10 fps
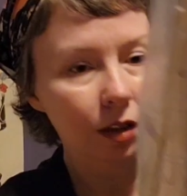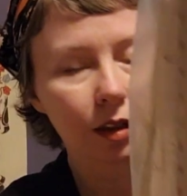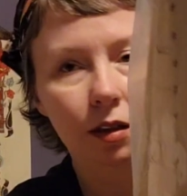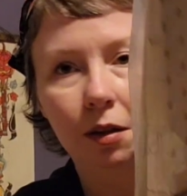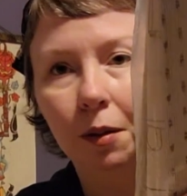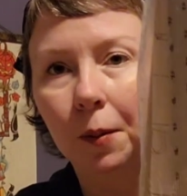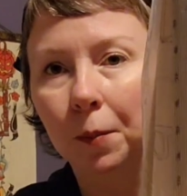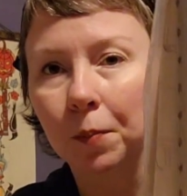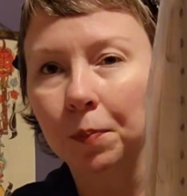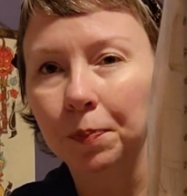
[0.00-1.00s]
I
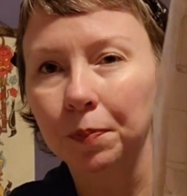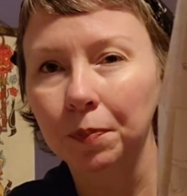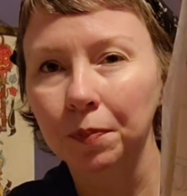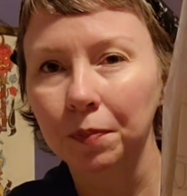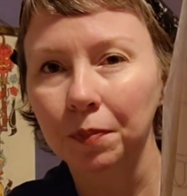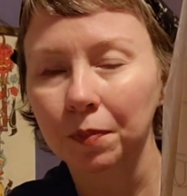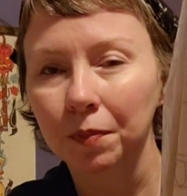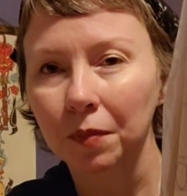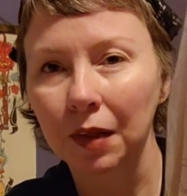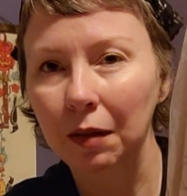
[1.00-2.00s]
mean,
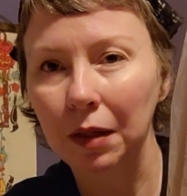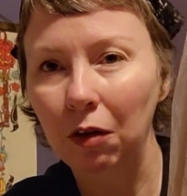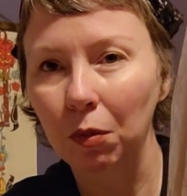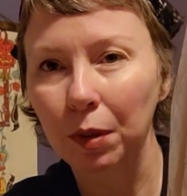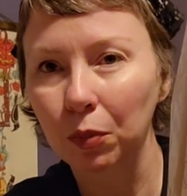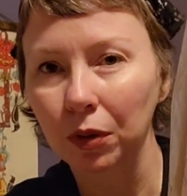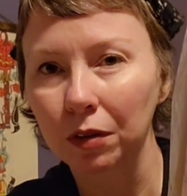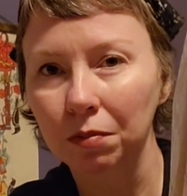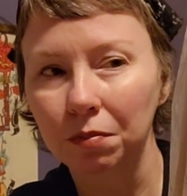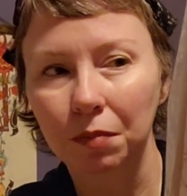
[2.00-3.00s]
I remember
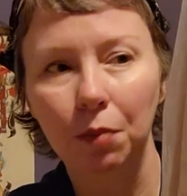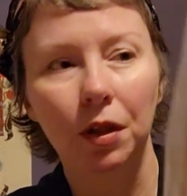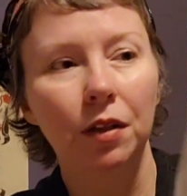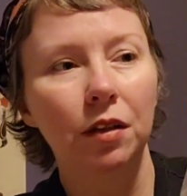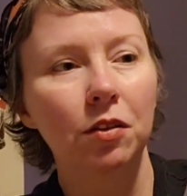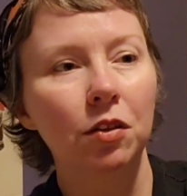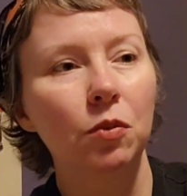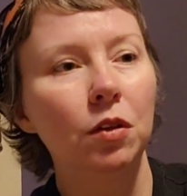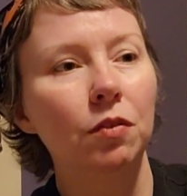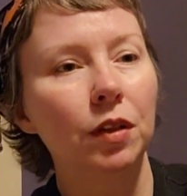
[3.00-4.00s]
it. This is
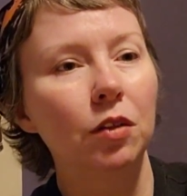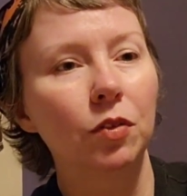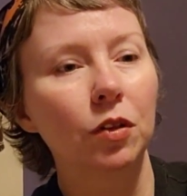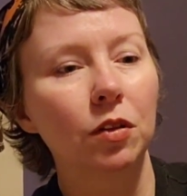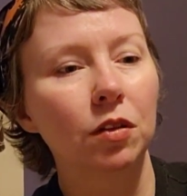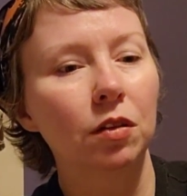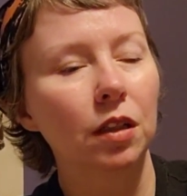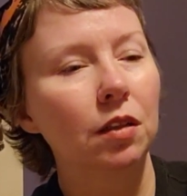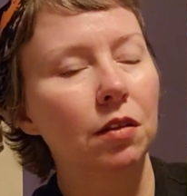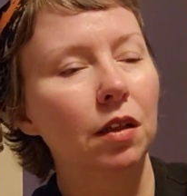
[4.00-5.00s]
one of the very first
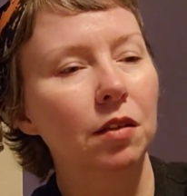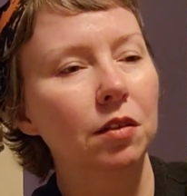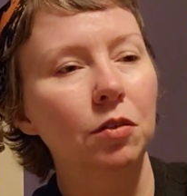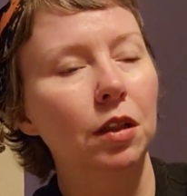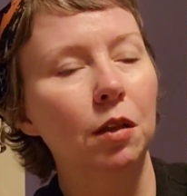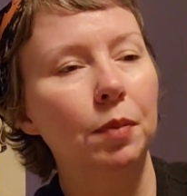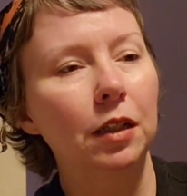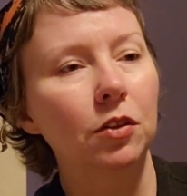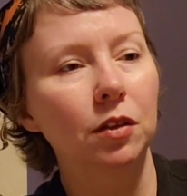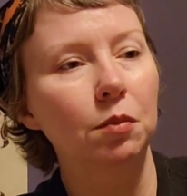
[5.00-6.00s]
things that I sewed up,
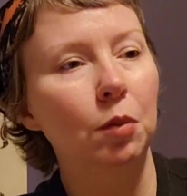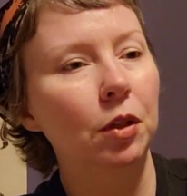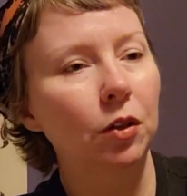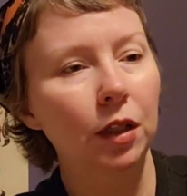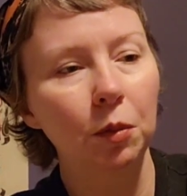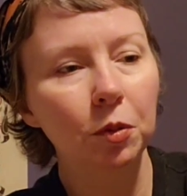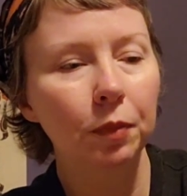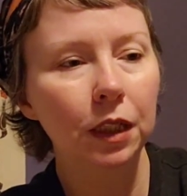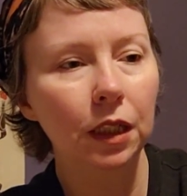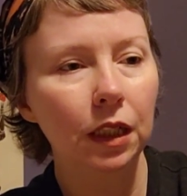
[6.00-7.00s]
actually. My mother helped
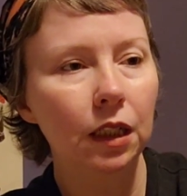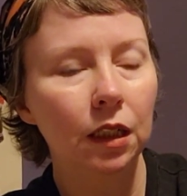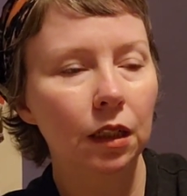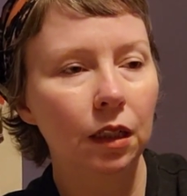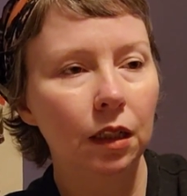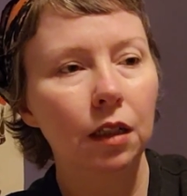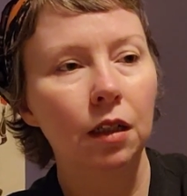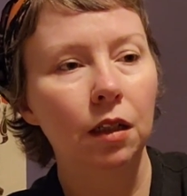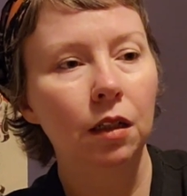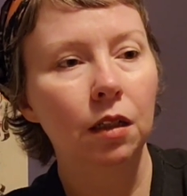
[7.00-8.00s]
me.
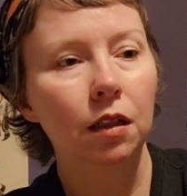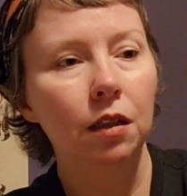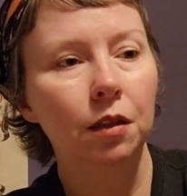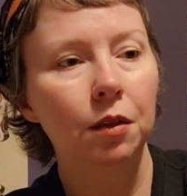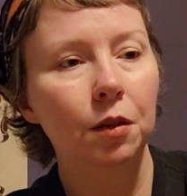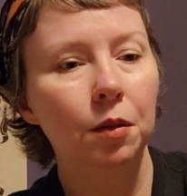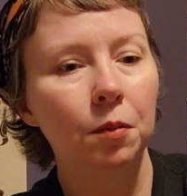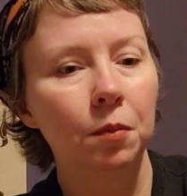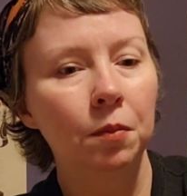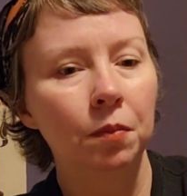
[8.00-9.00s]

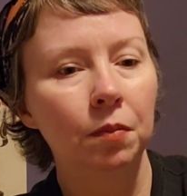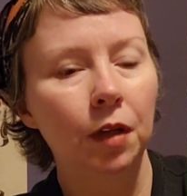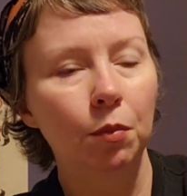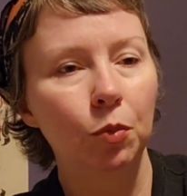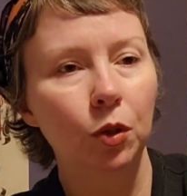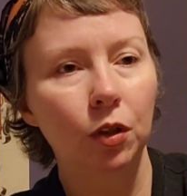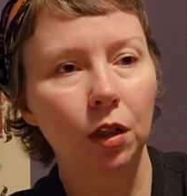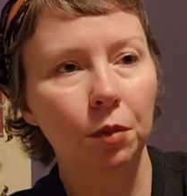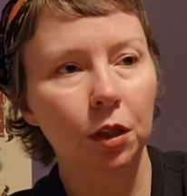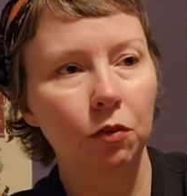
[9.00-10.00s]
I remember her
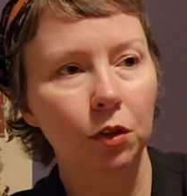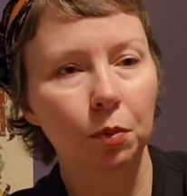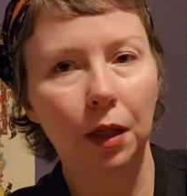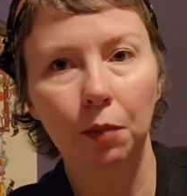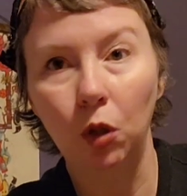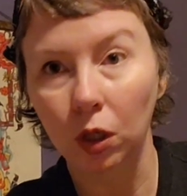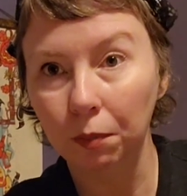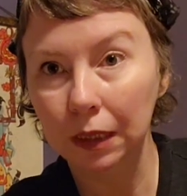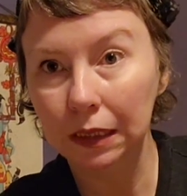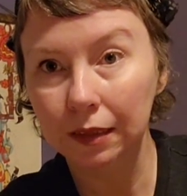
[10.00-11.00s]
coming over to my
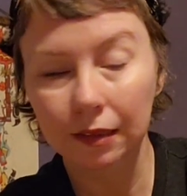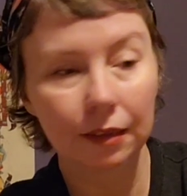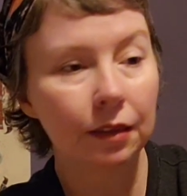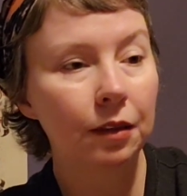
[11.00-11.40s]
apartment